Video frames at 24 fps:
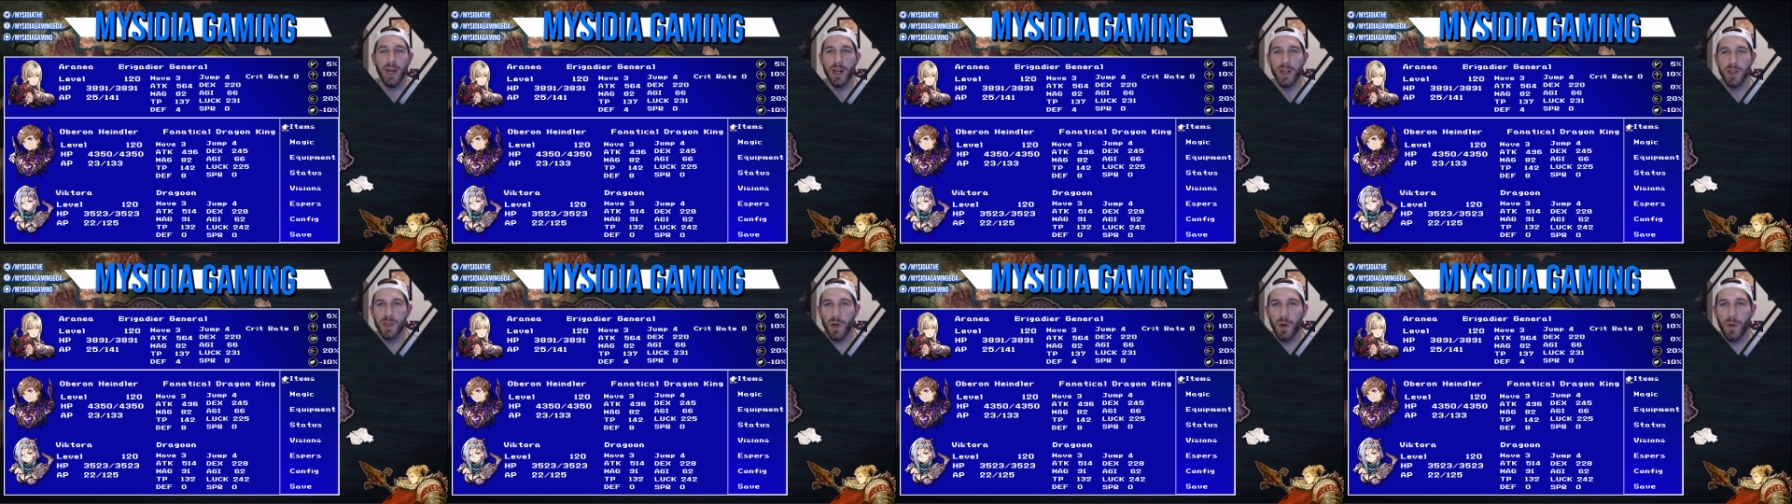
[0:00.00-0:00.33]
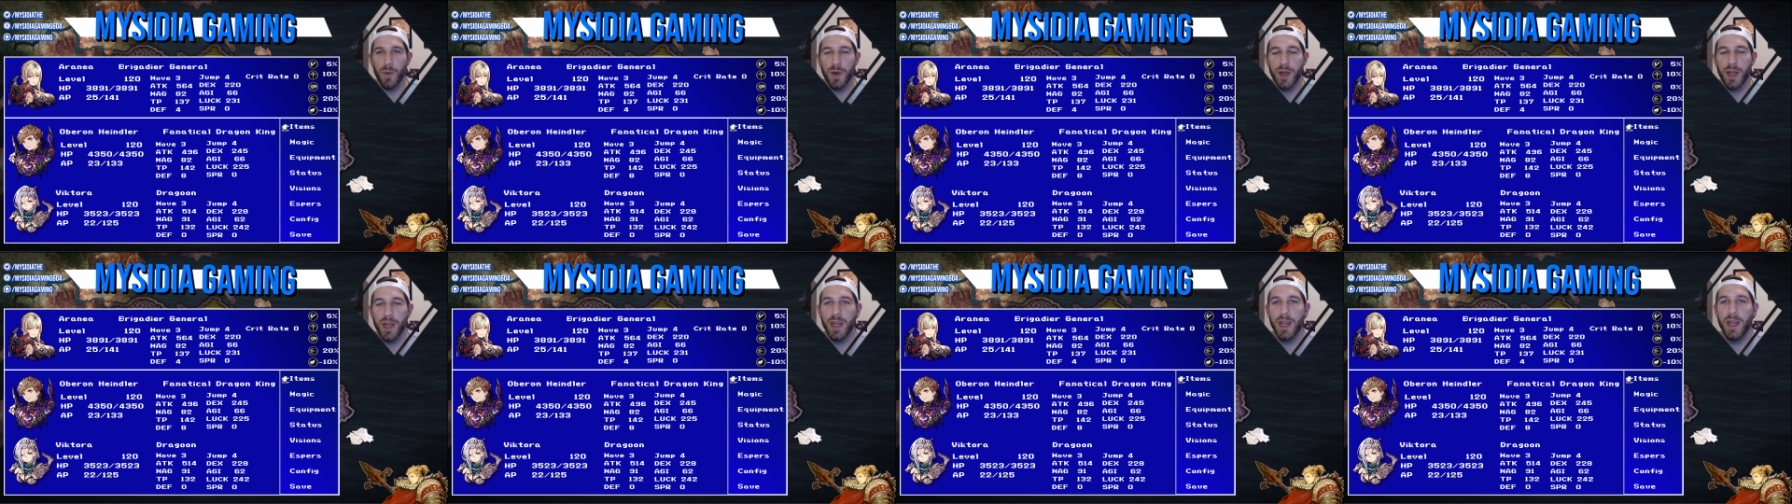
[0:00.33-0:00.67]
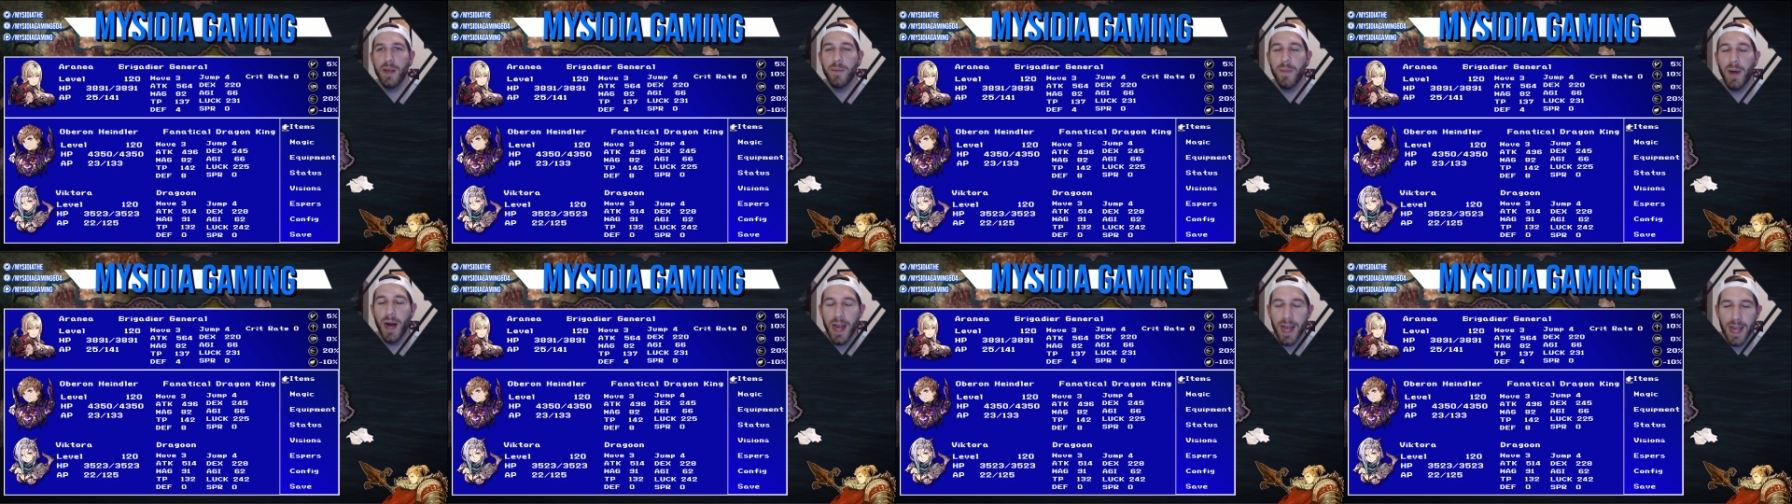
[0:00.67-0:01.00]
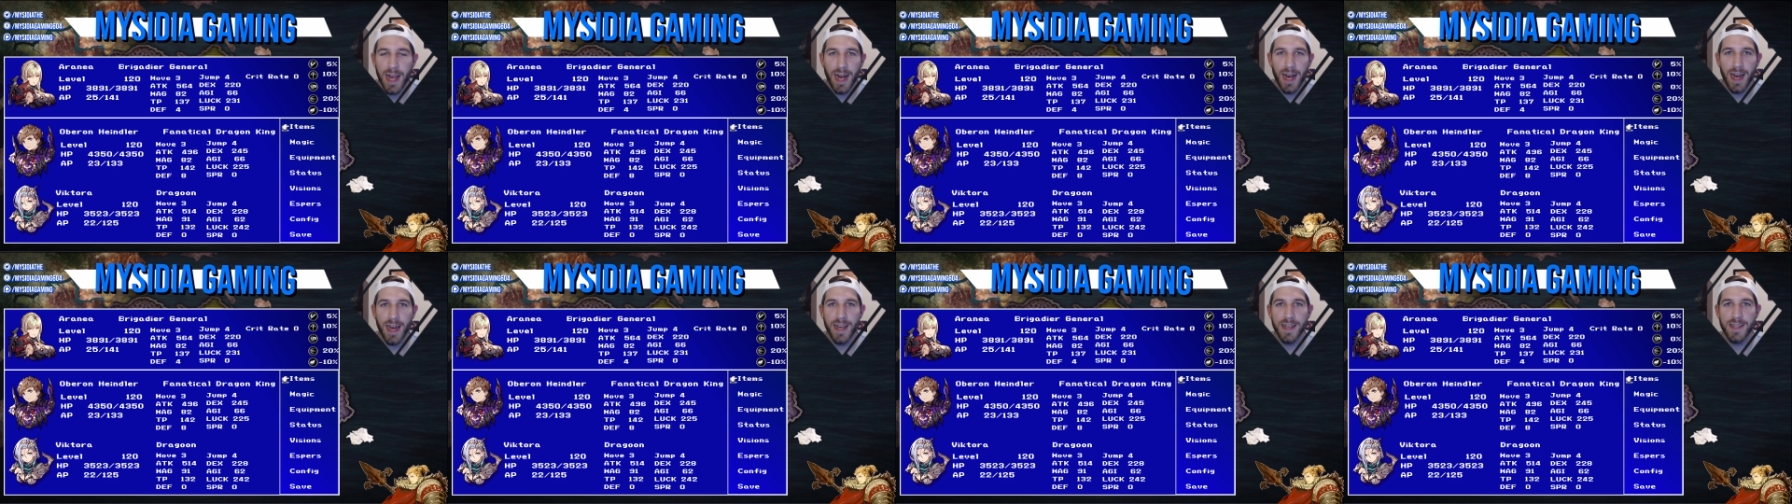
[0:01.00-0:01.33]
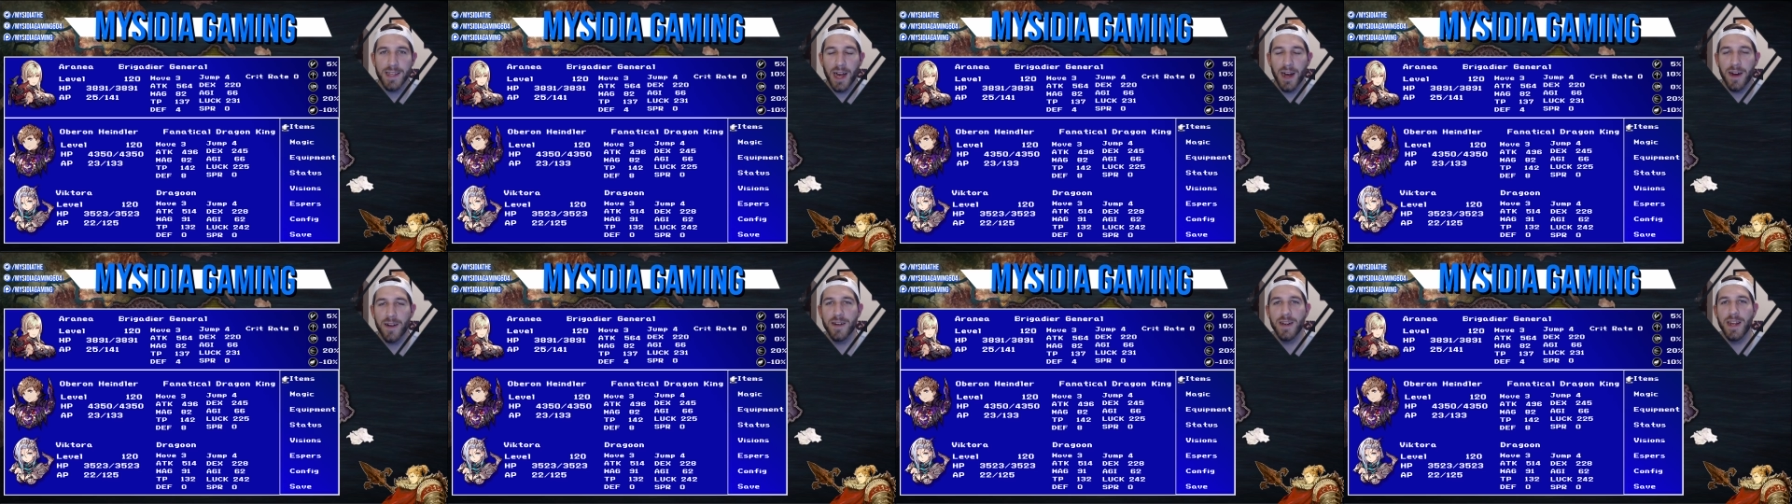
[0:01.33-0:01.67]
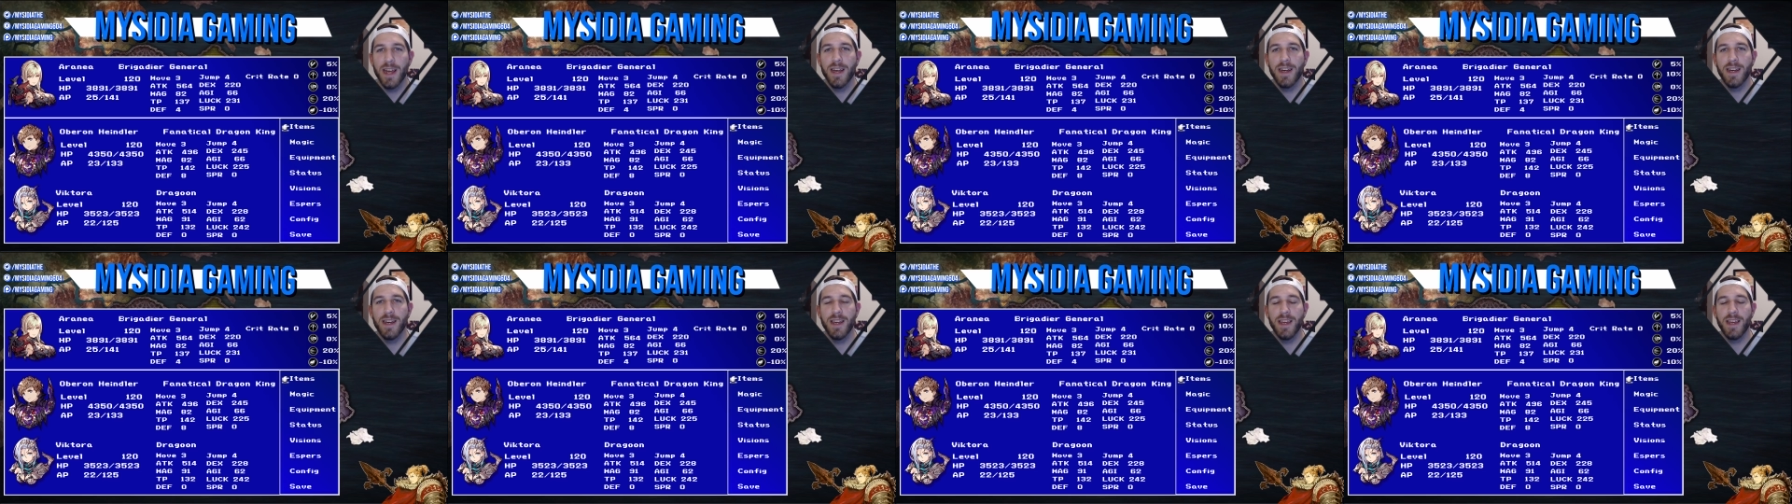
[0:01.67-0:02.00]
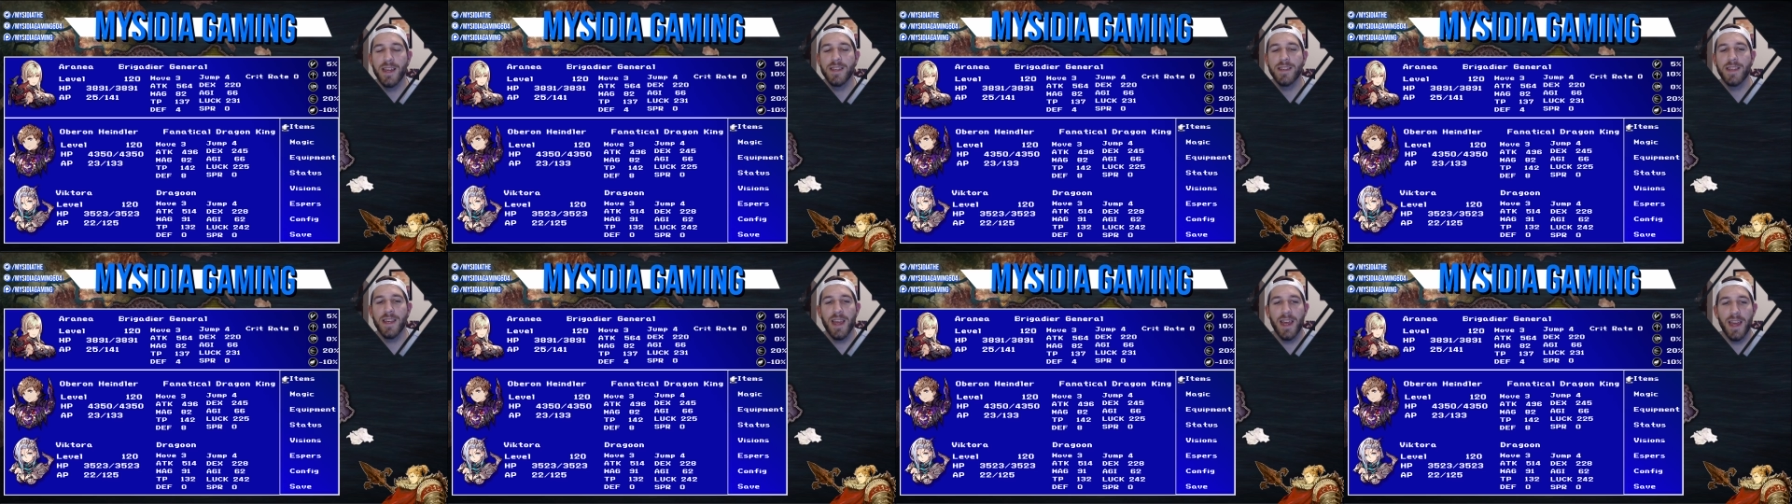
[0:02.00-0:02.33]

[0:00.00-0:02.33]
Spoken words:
So in my eyes, Aranea is